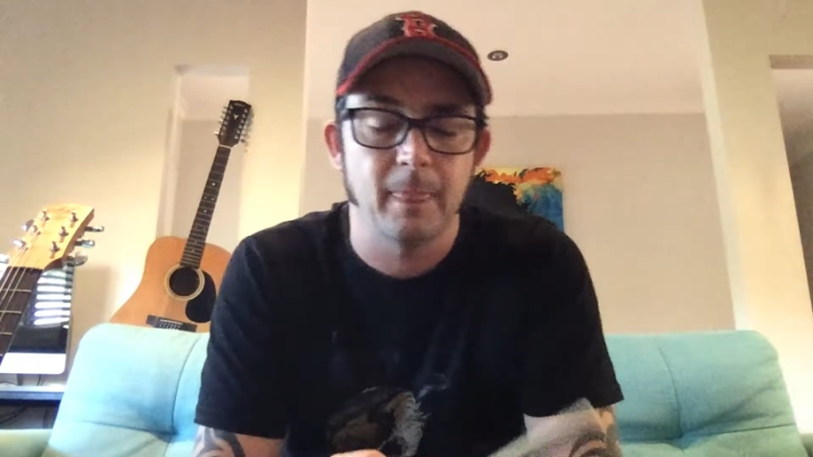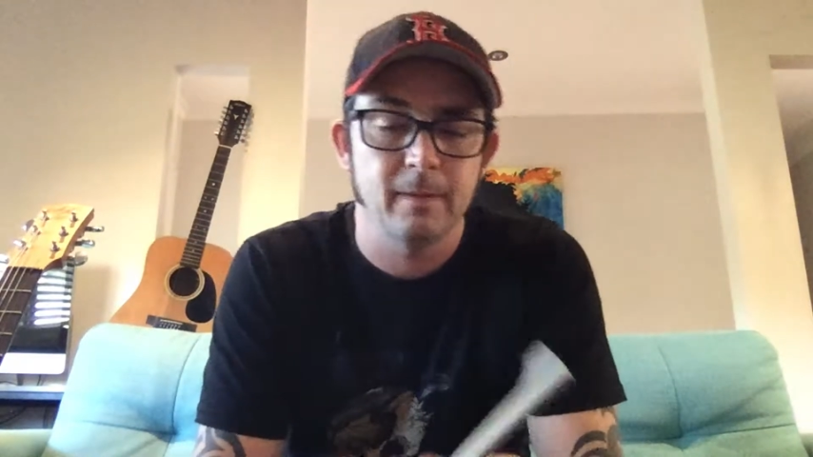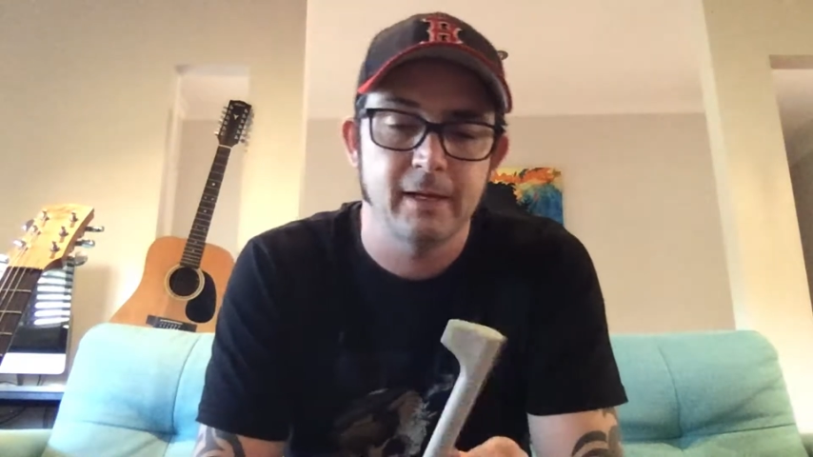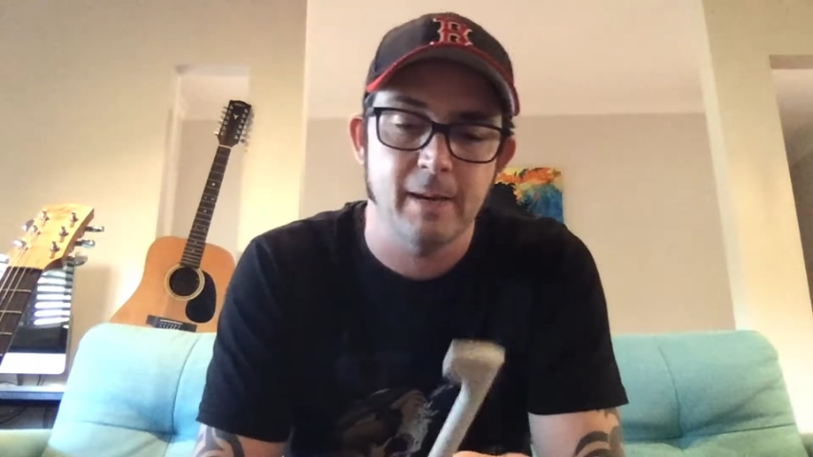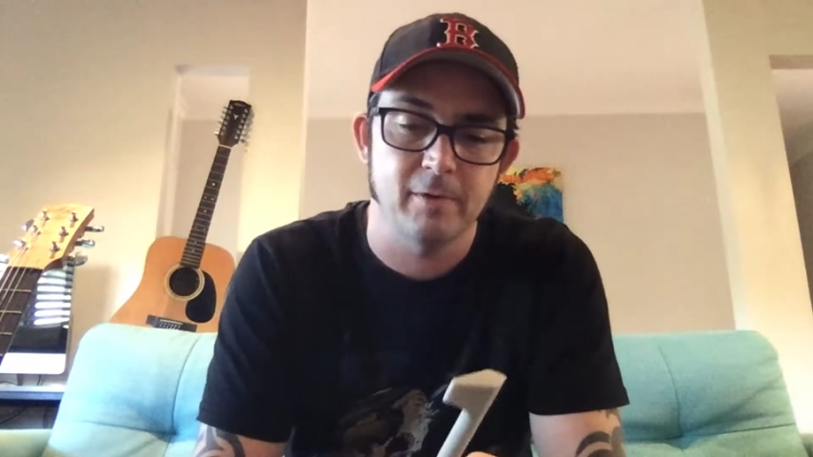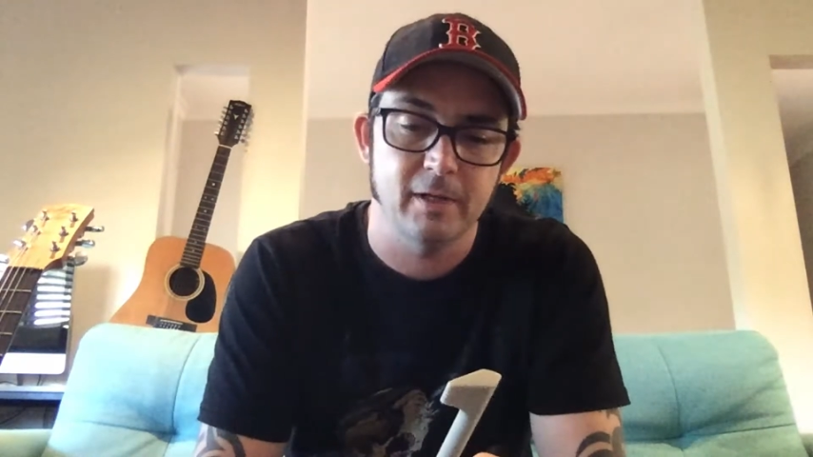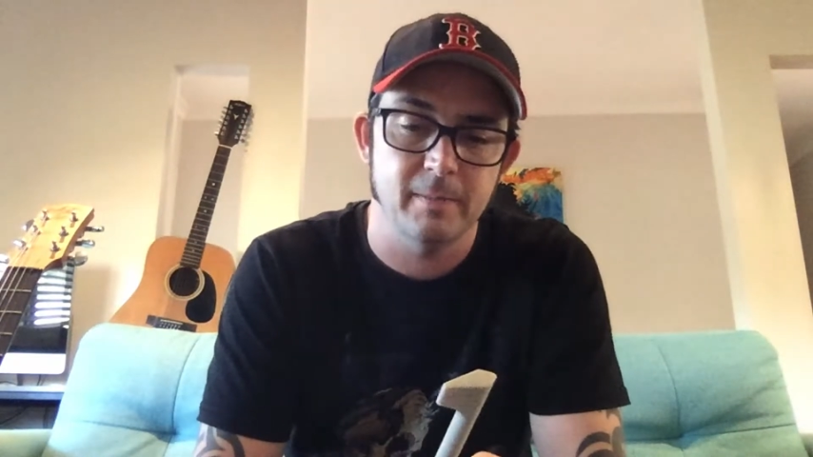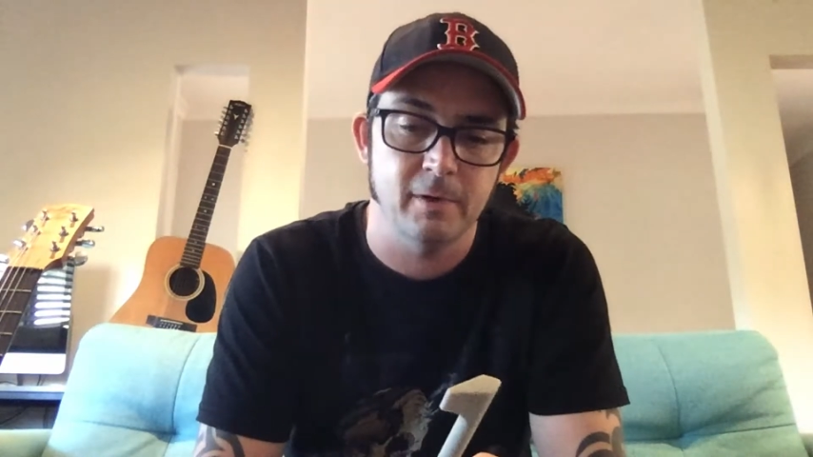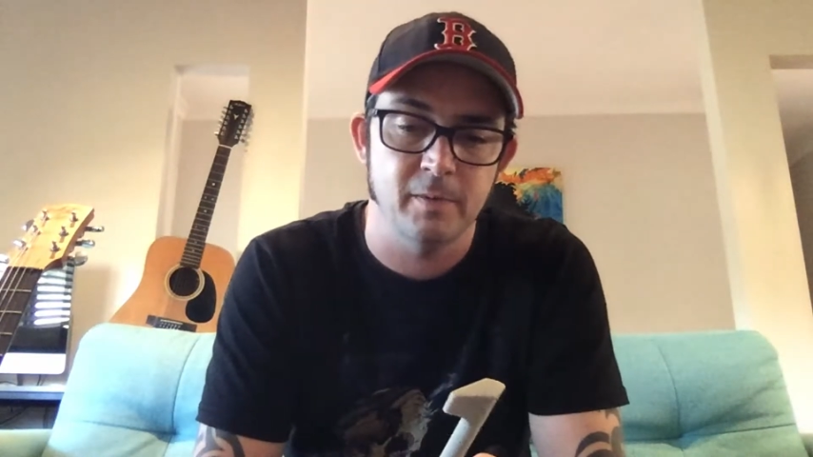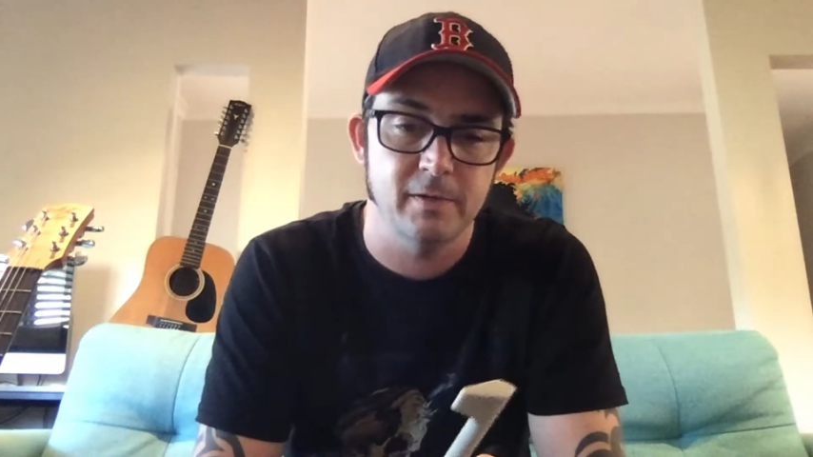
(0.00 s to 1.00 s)
camera at the
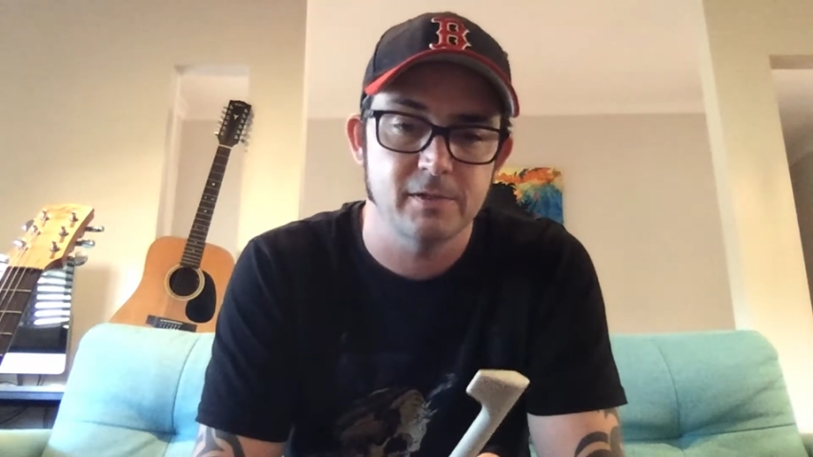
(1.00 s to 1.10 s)
moment.